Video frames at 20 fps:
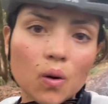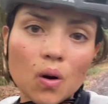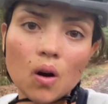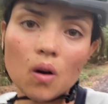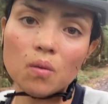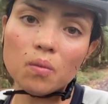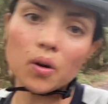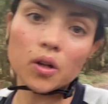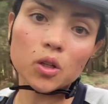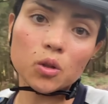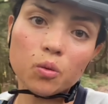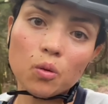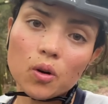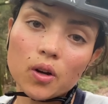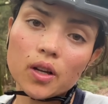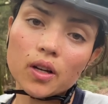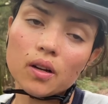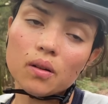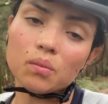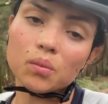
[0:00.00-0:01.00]
race,
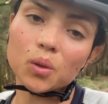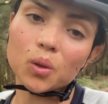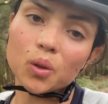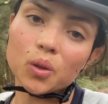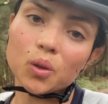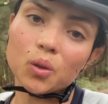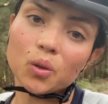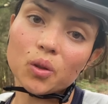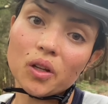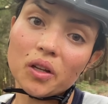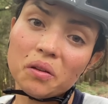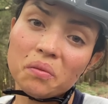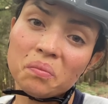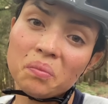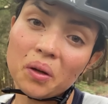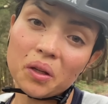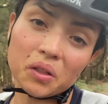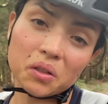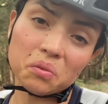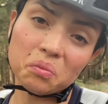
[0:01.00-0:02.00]
Bohemian Border Bash,
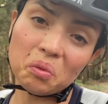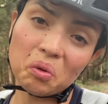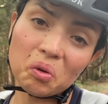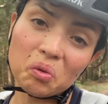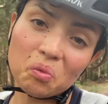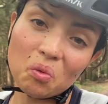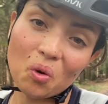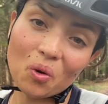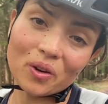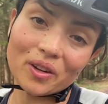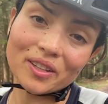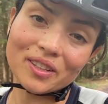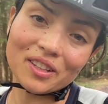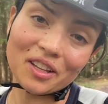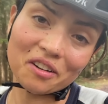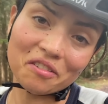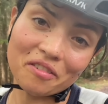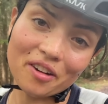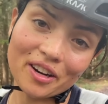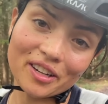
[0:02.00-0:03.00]
and it was
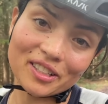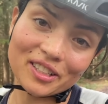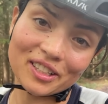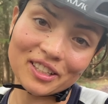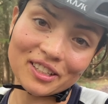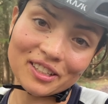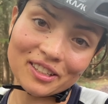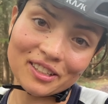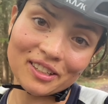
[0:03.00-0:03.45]
super good.